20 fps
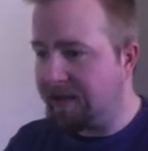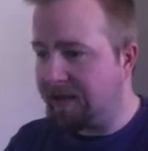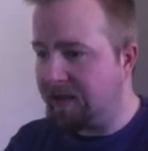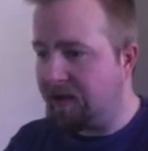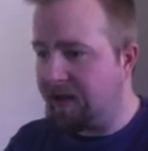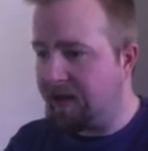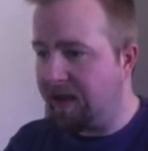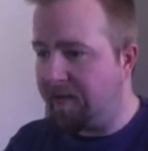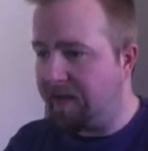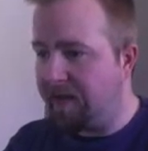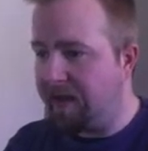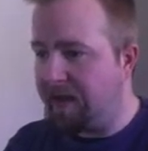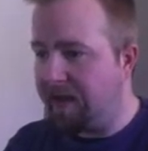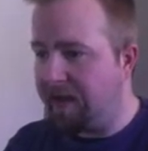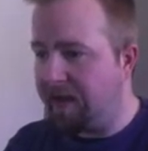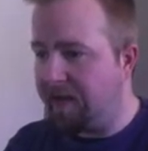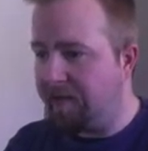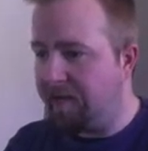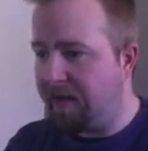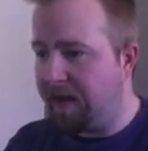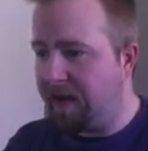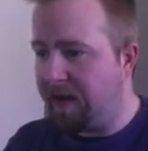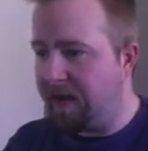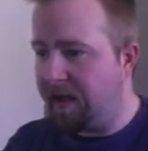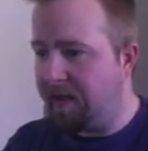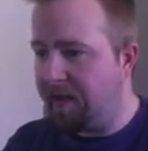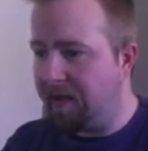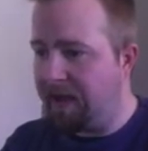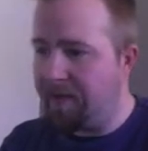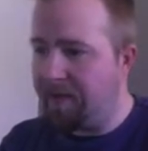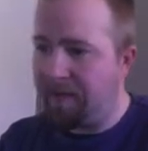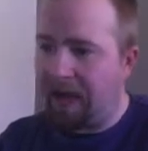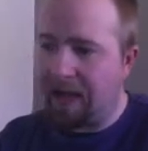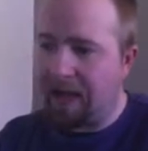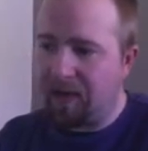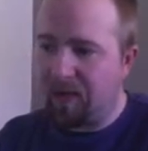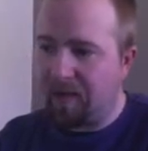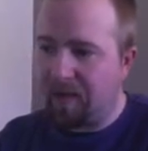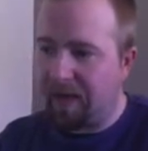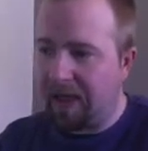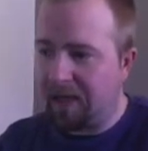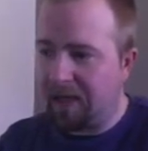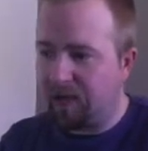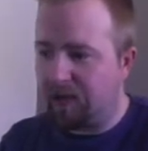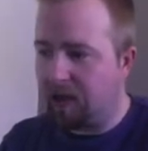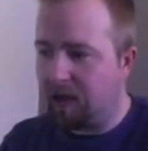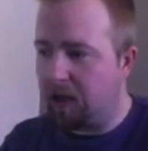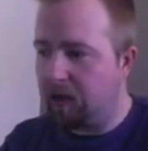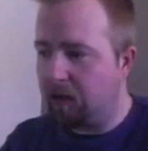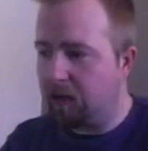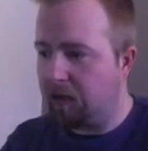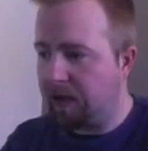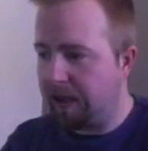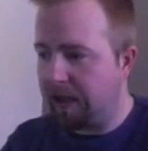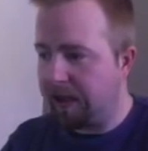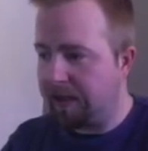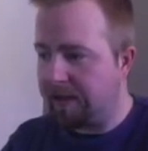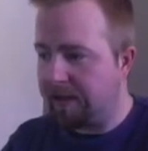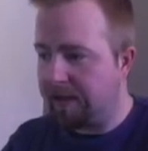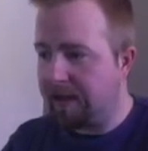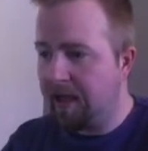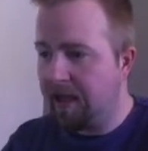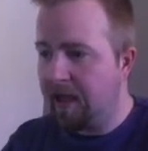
So admin, password, all lowercase.